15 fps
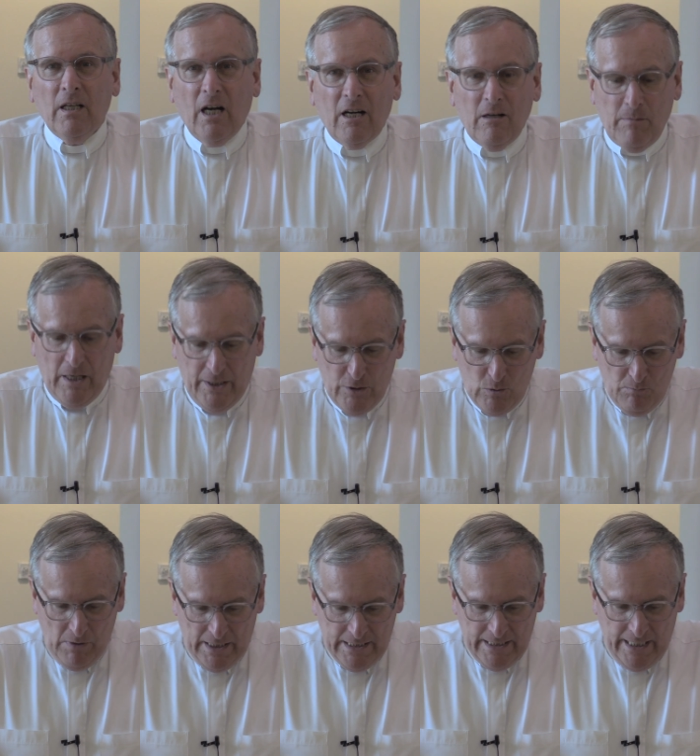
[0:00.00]
Hi, everybody. It's
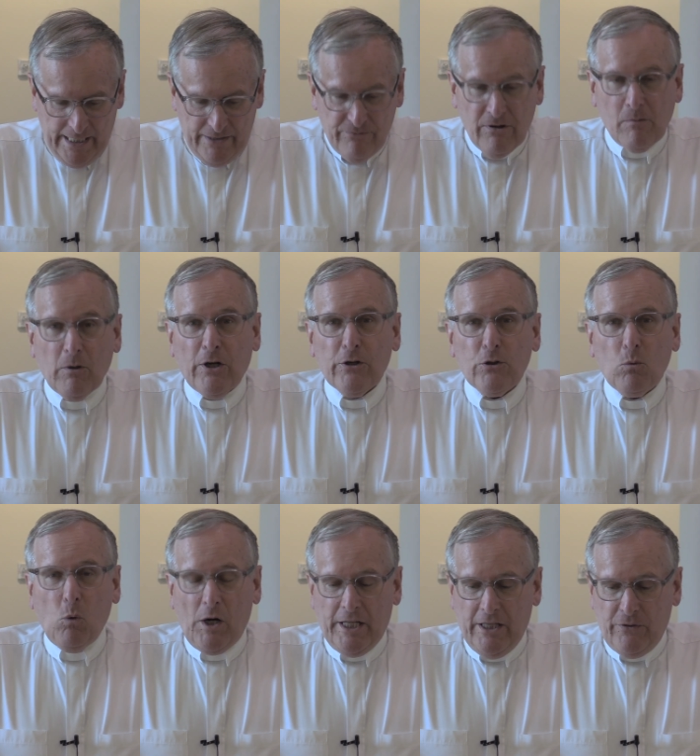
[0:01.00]
Monday, February
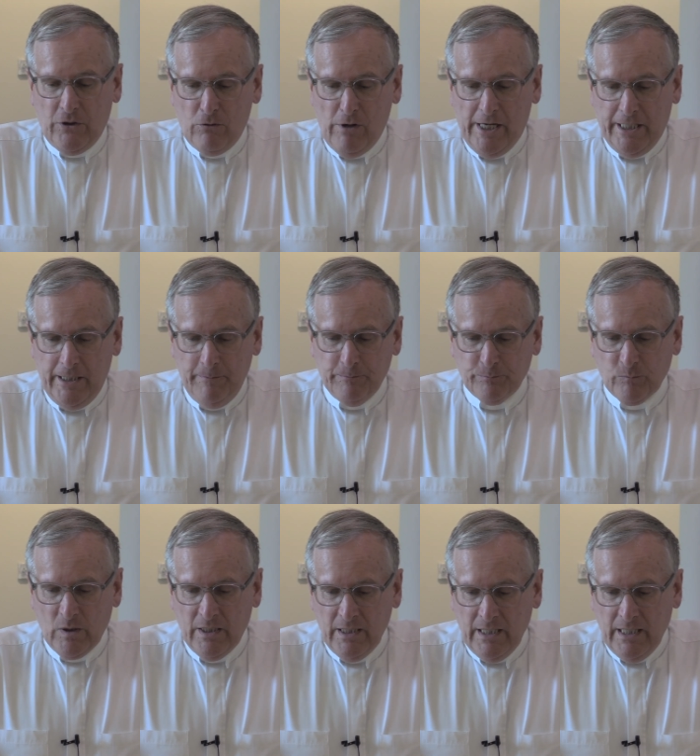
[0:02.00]
20th already.
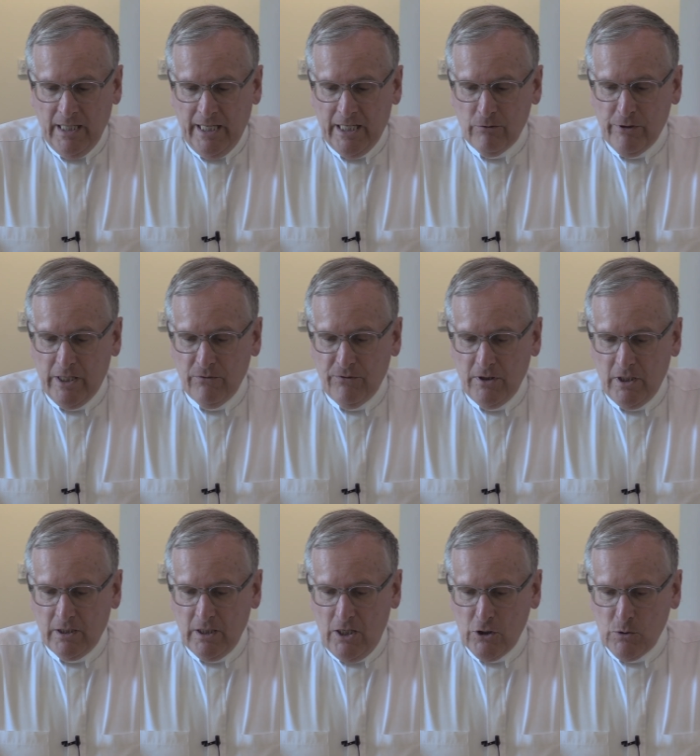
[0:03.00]
And a reading from
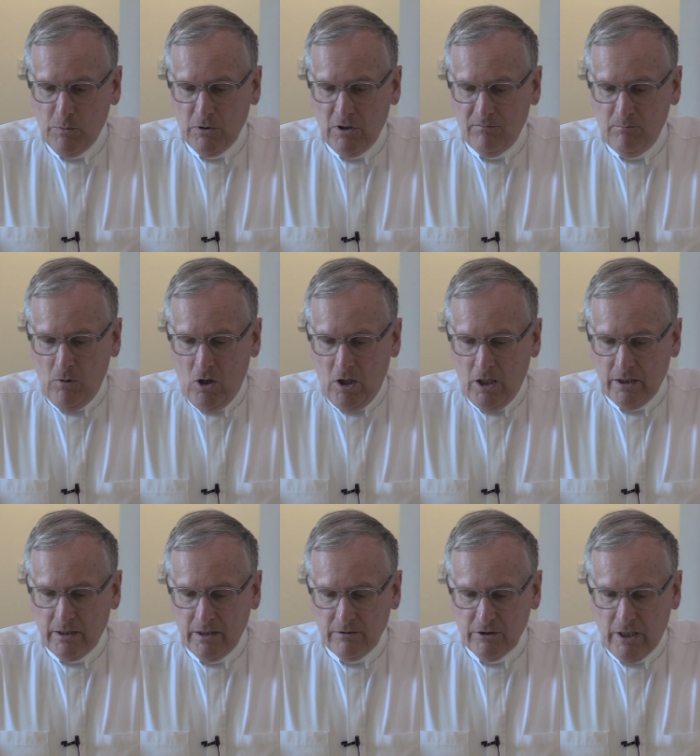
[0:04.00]
the Gospel of
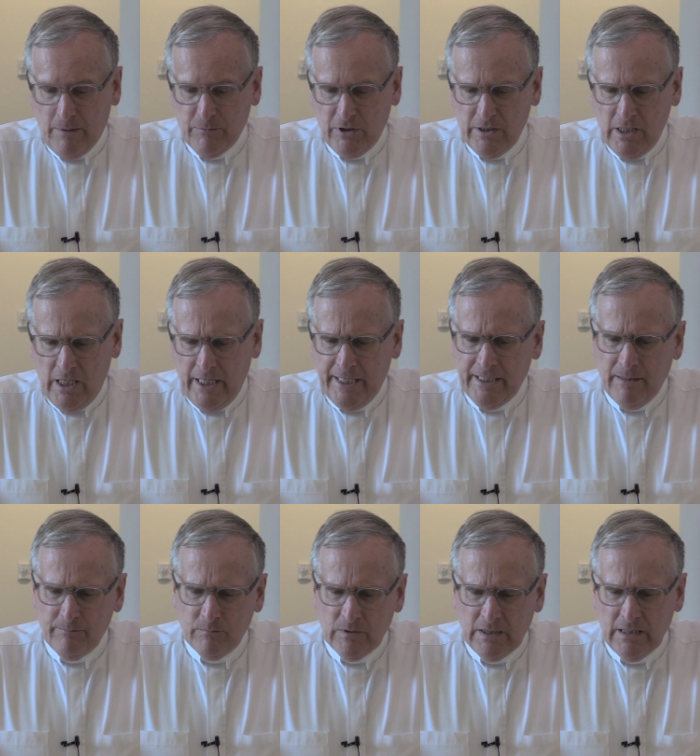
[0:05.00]
Mark, chapter 9,
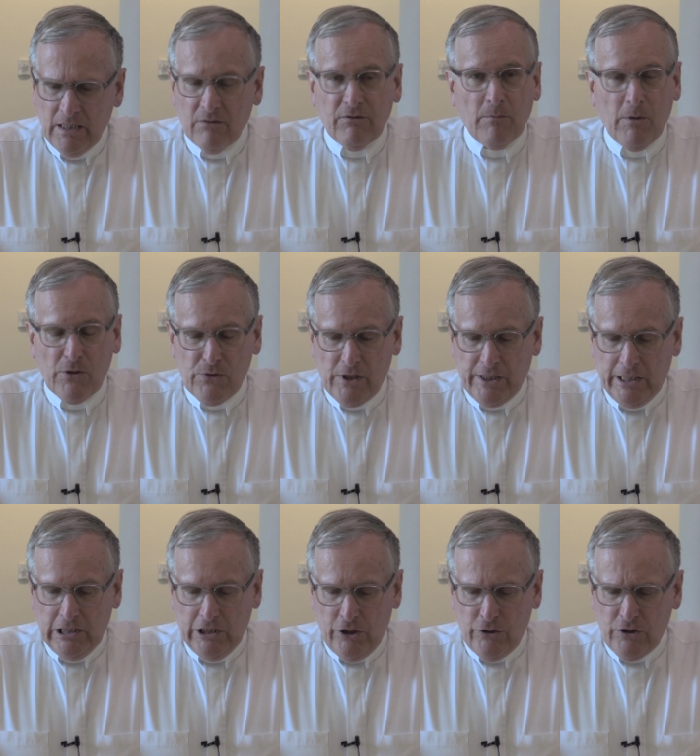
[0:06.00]
and from a Sunday
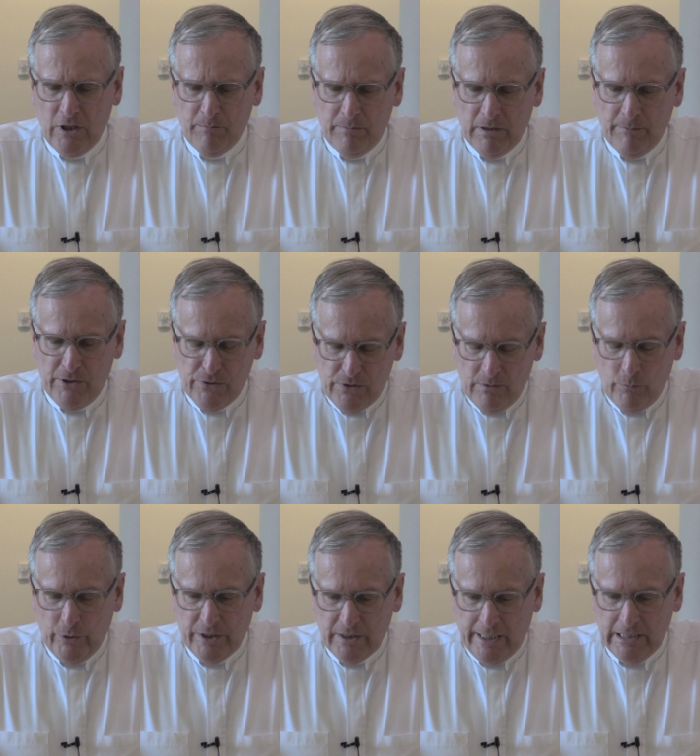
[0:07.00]
liturgy,
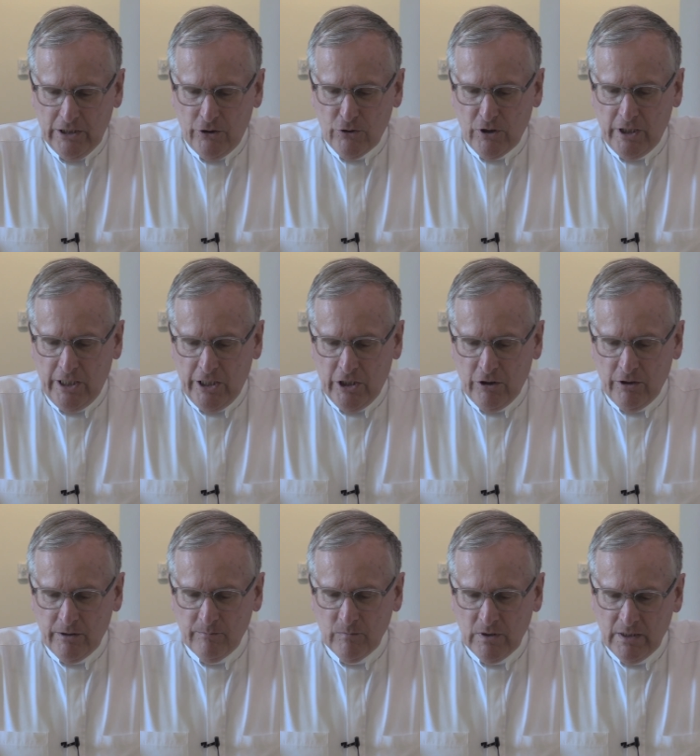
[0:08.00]
weekday liturgy here,
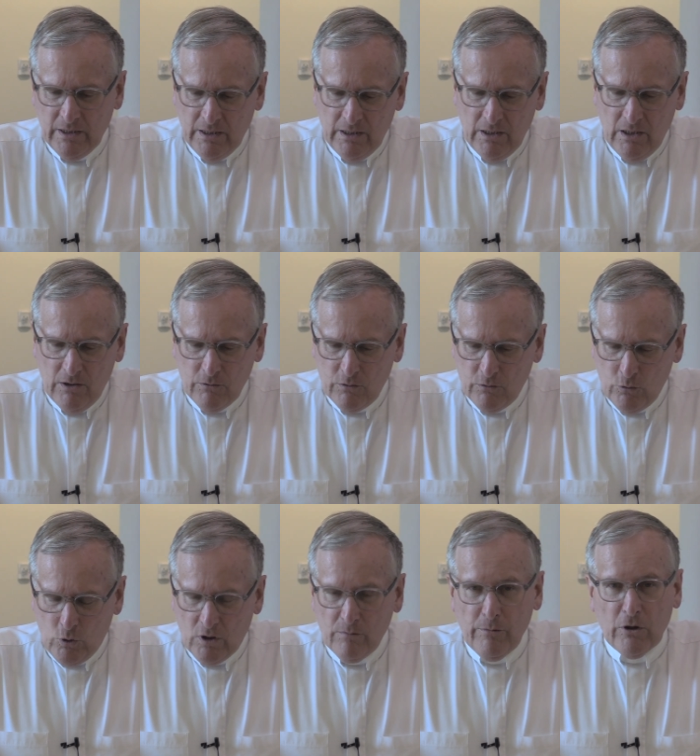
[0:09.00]
and
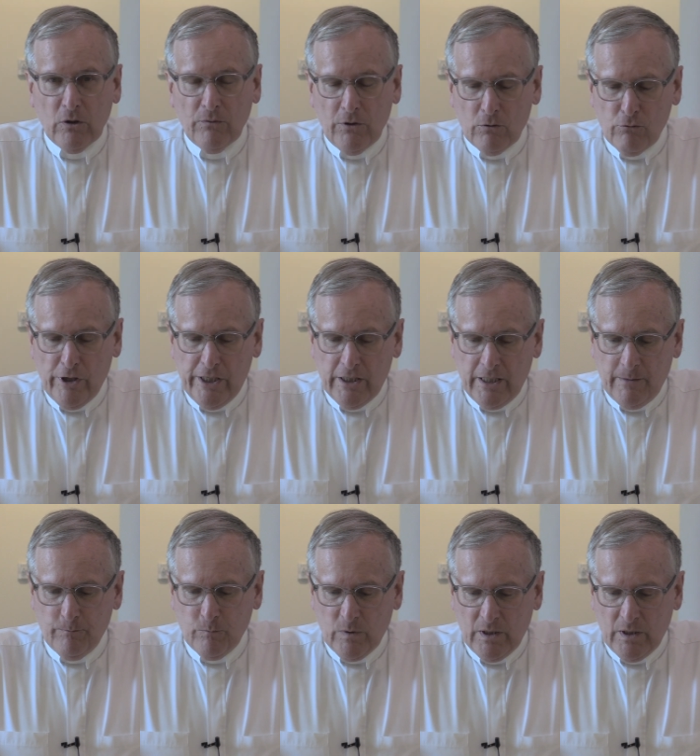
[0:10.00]
sort of in the middle of the reading.